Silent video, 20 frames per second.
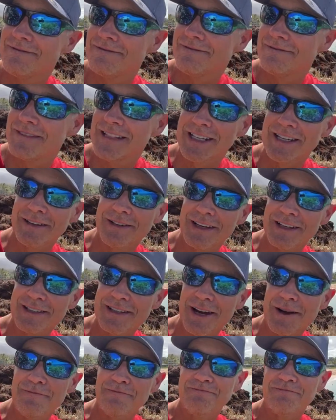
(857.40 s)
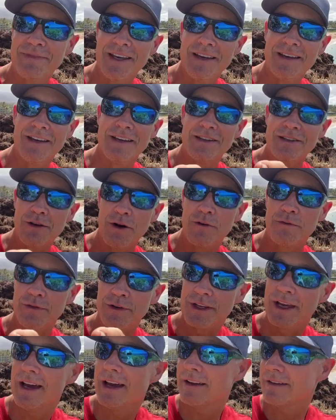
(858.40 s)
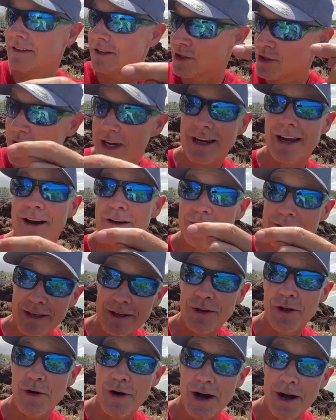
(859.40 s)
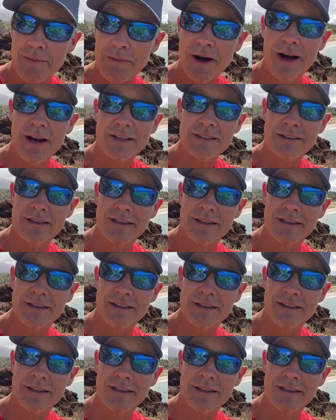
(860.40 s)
until next time, don't forget to check out the Aloha box.